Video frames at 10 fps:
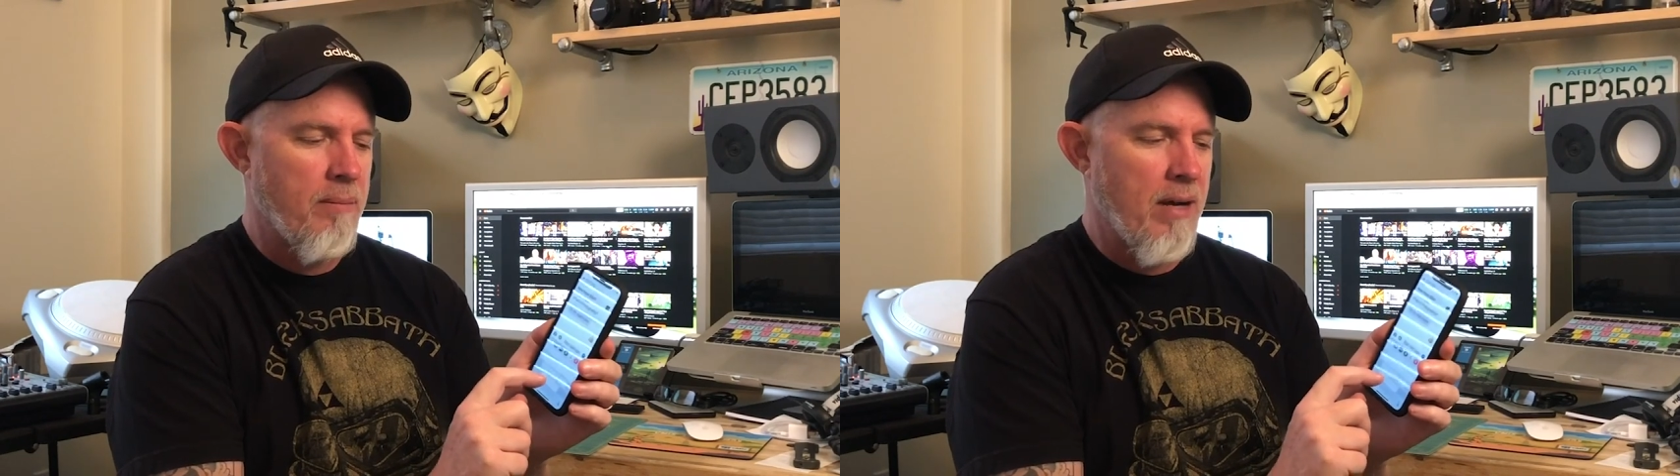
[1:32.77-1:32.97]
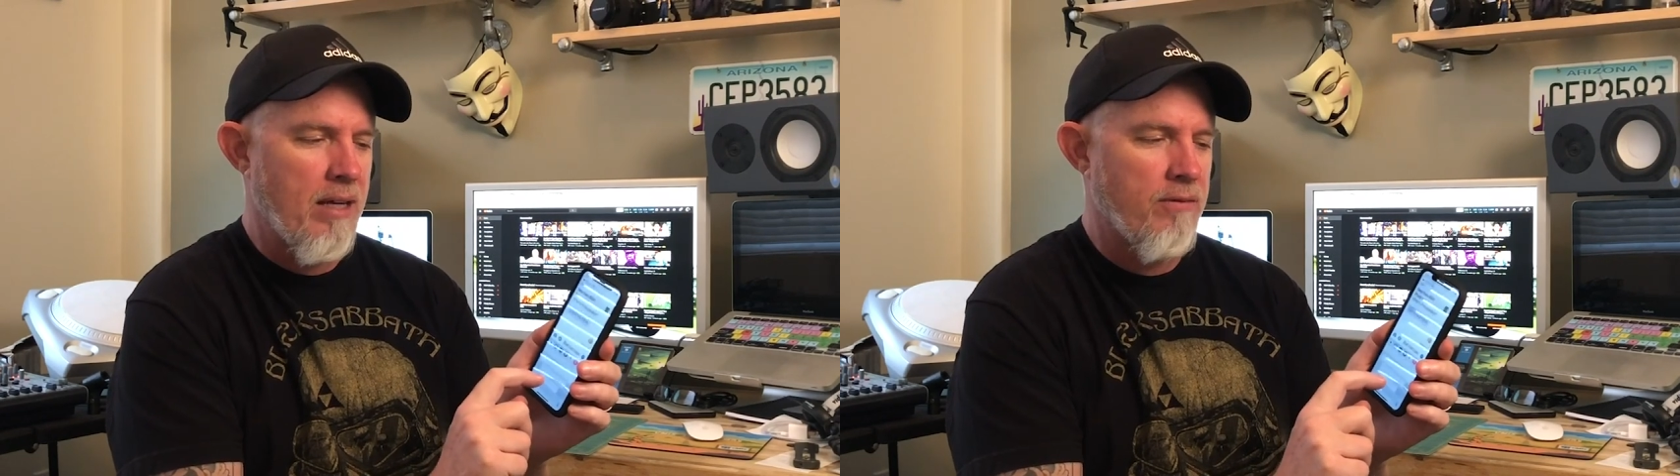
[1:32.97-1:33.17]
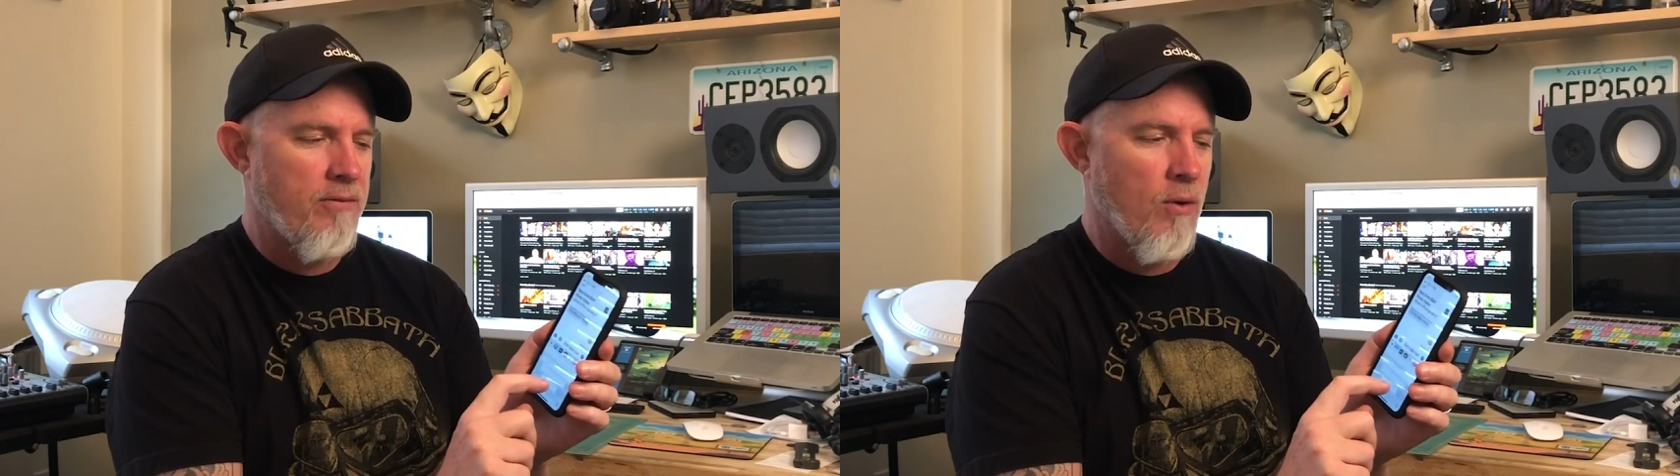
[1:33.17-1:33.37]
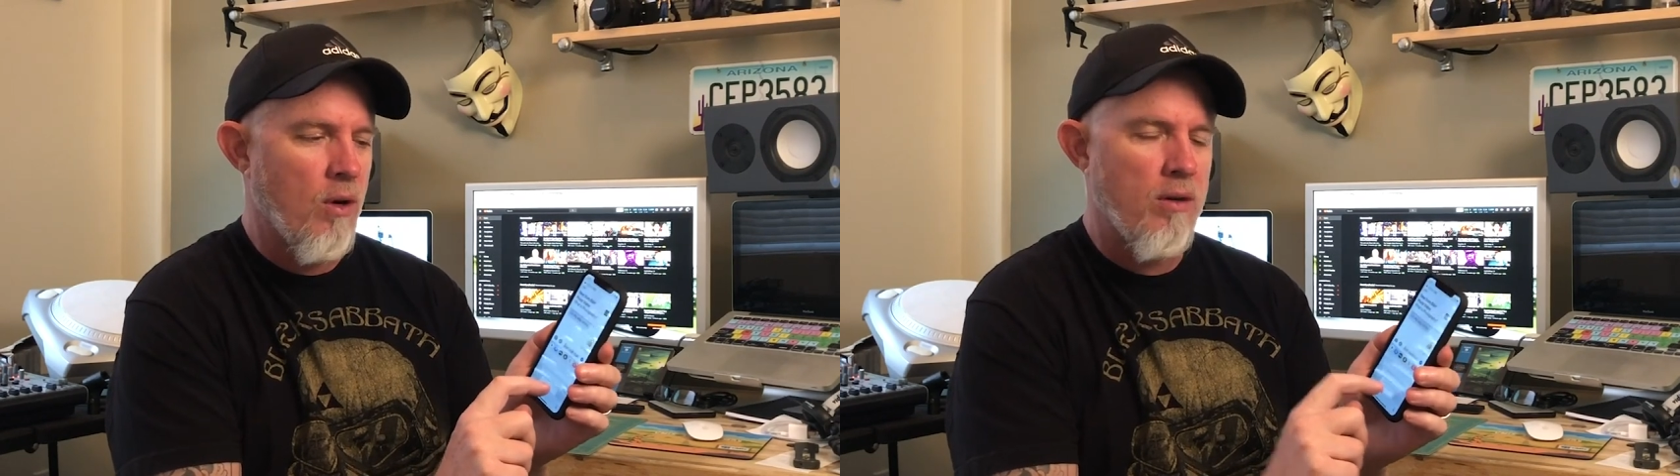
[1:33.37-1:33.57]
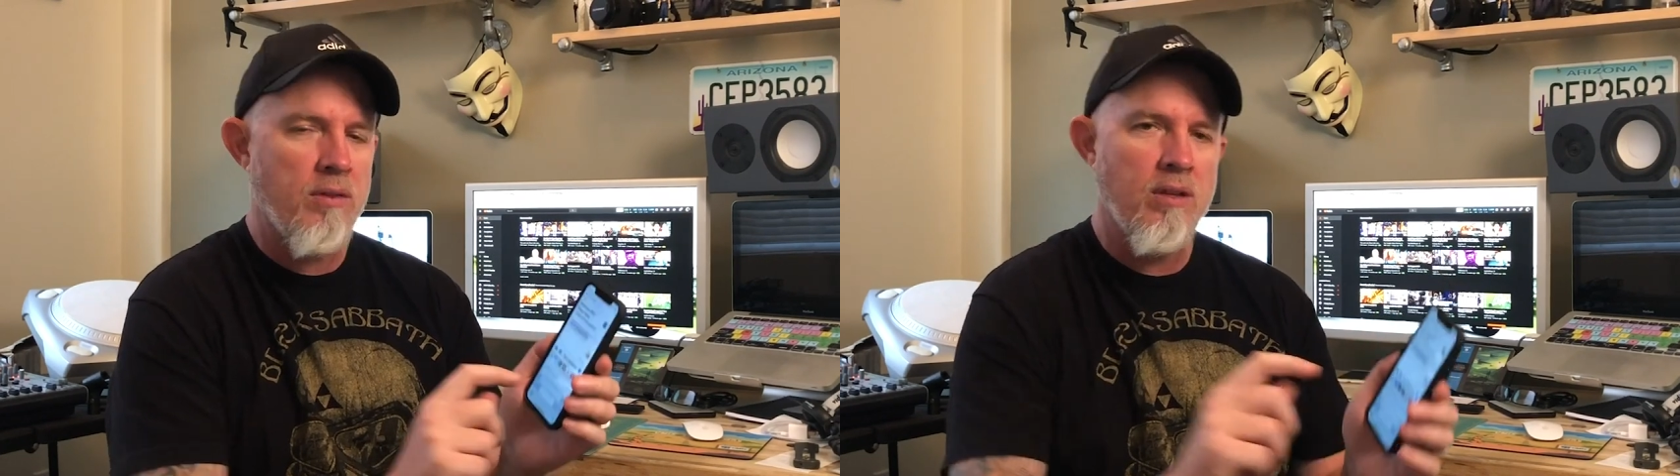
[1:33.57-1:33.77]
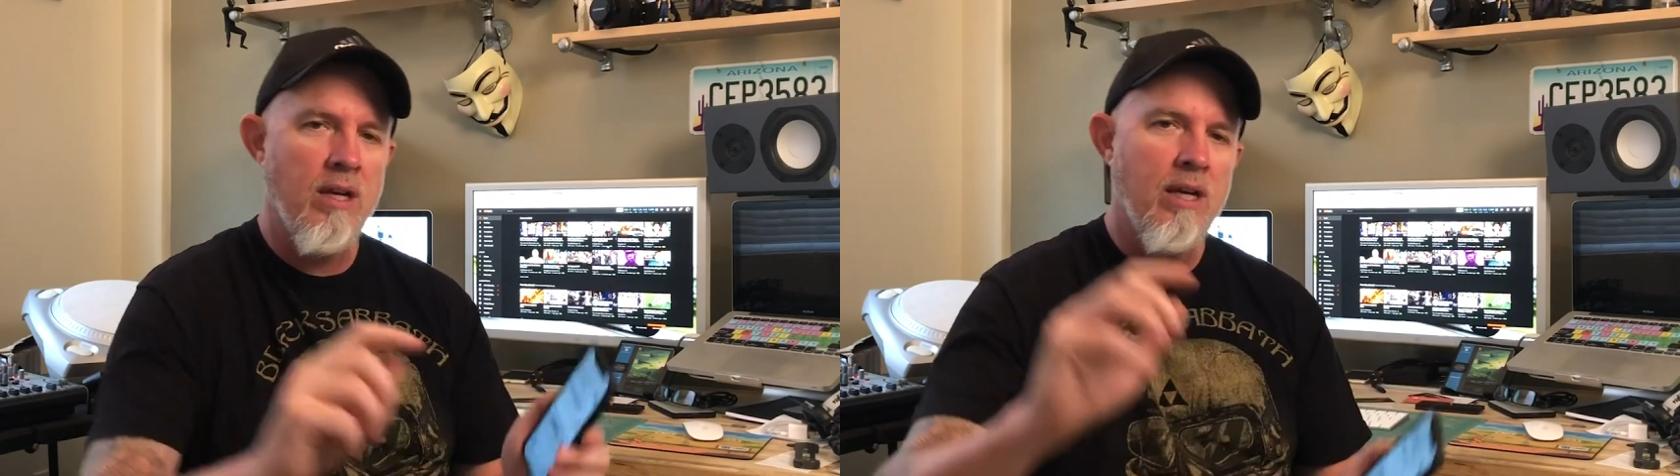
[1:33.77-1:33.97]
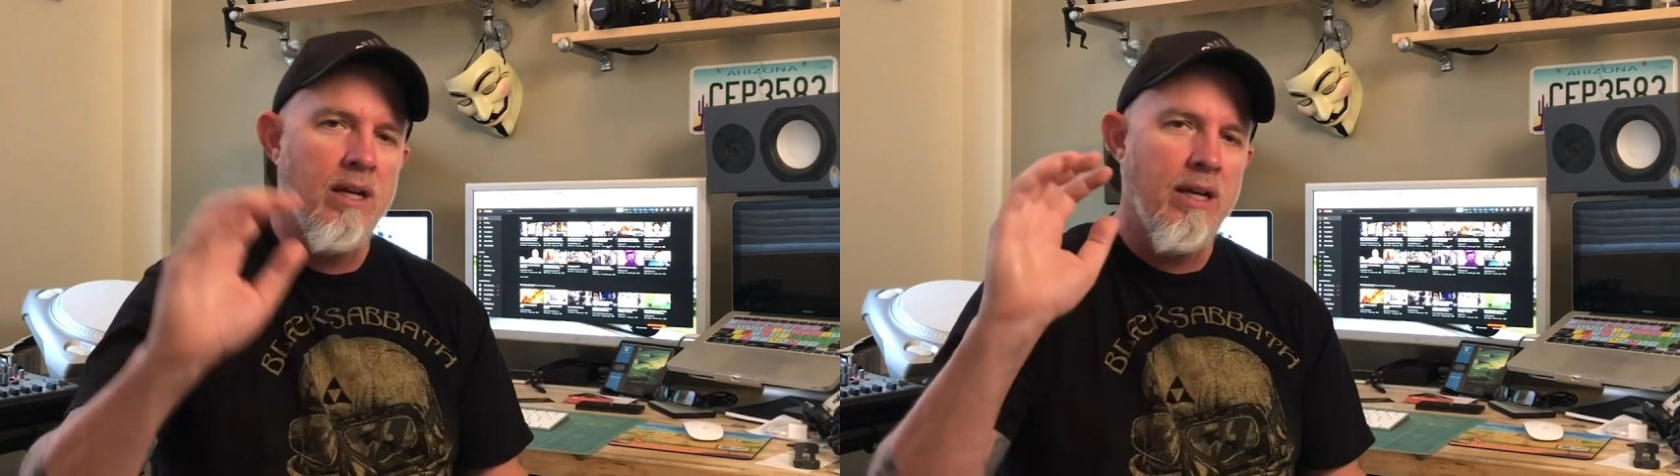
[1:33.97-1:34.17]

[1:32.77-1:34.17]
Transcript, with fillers: it back and forth